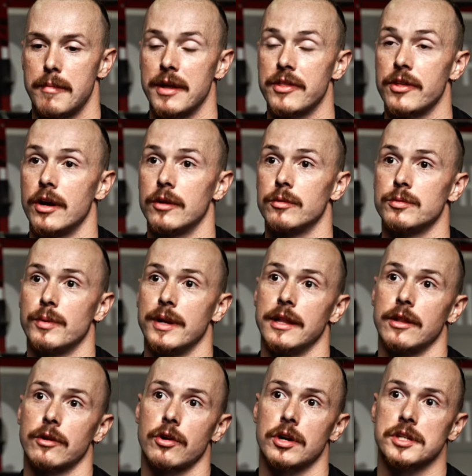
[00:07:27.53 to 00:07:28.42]
My third was
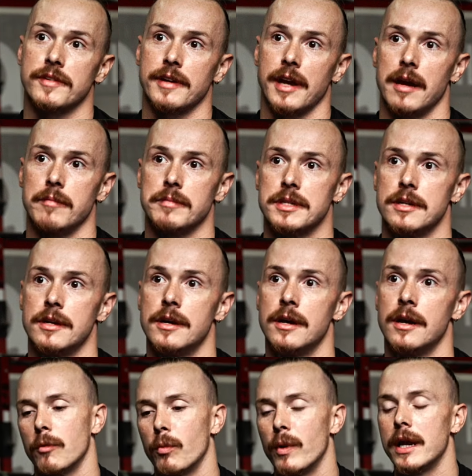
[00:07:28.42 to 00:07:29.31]
winning the CrossFit Games.
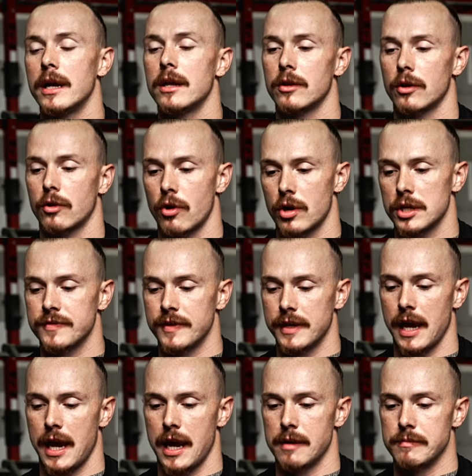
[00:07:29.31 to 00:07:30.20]
Winning the
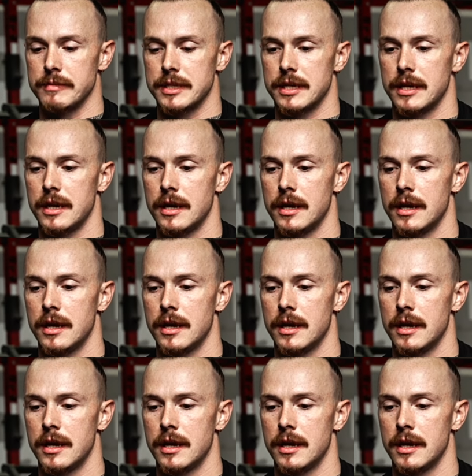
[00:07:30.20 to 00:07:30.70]
CrossFit Games